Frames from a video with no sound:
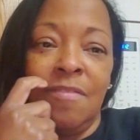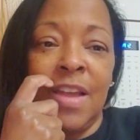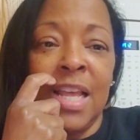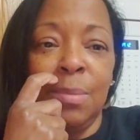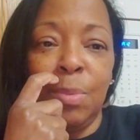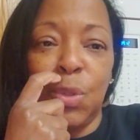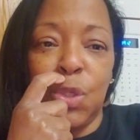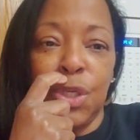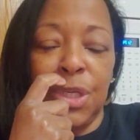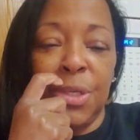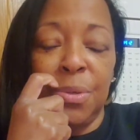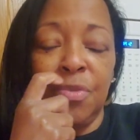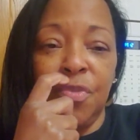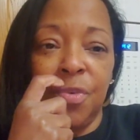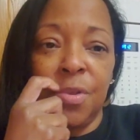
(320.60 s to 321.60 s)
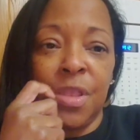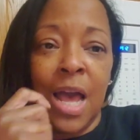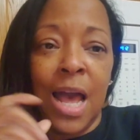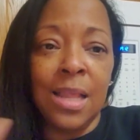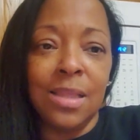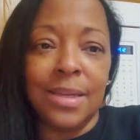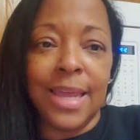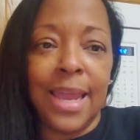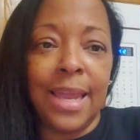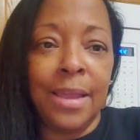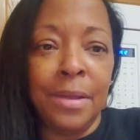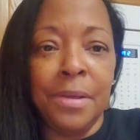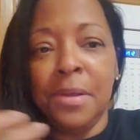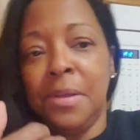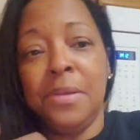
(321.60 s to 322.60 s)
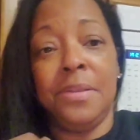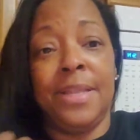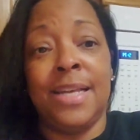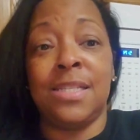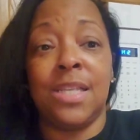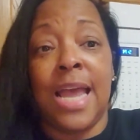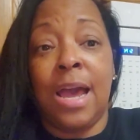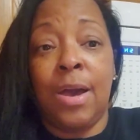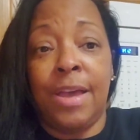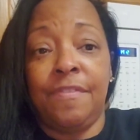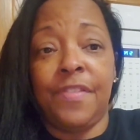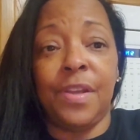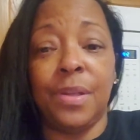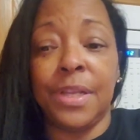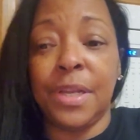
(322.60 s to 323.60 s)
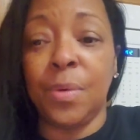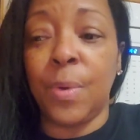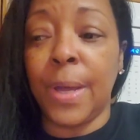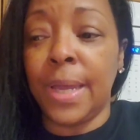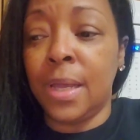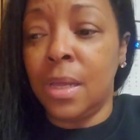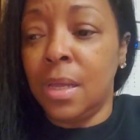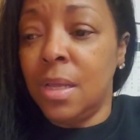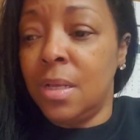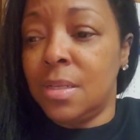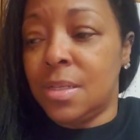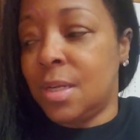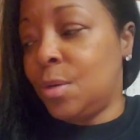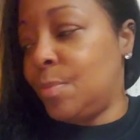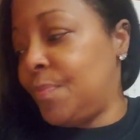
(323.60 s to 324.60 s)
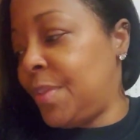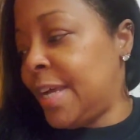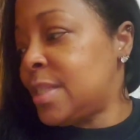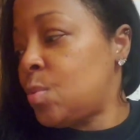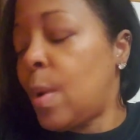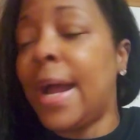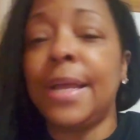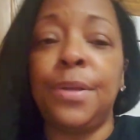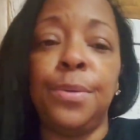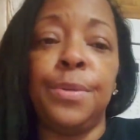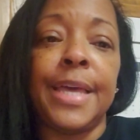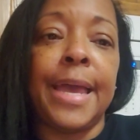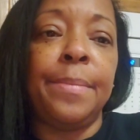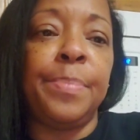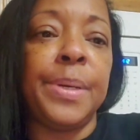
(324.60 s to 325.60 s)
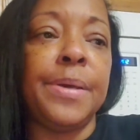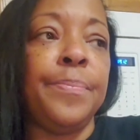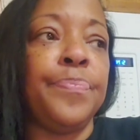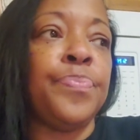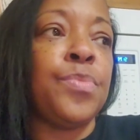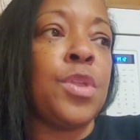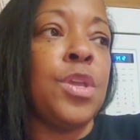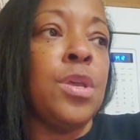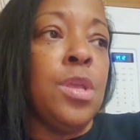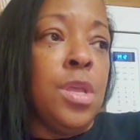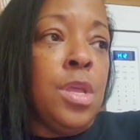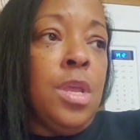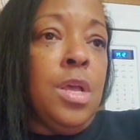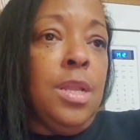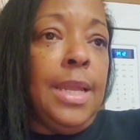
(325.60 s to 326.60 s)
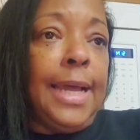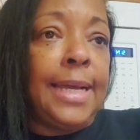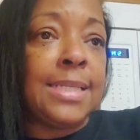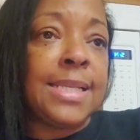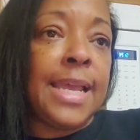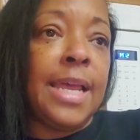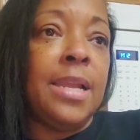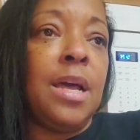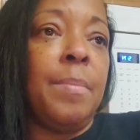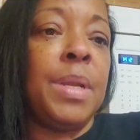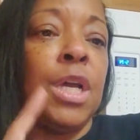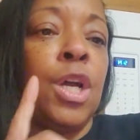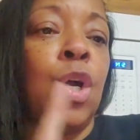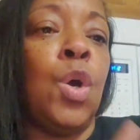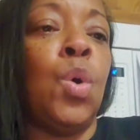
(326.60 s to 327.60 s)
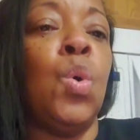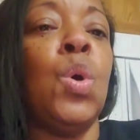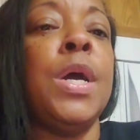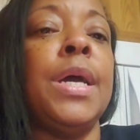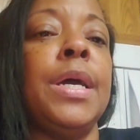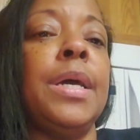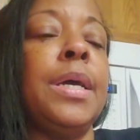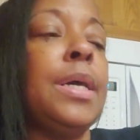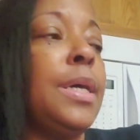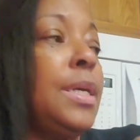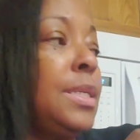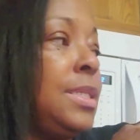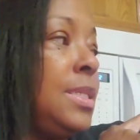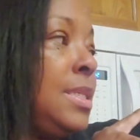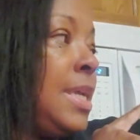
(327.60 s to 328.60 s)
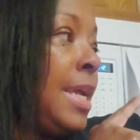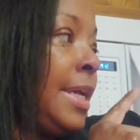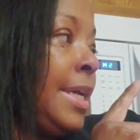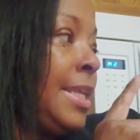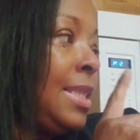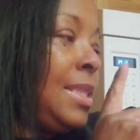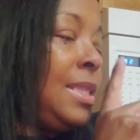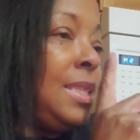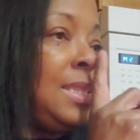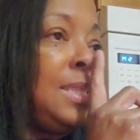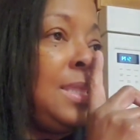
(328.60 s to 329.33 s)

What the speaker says: available to you for the holiday. That's how I feel anyway. So, that's why I do that. But, like I said, I'm going to go and get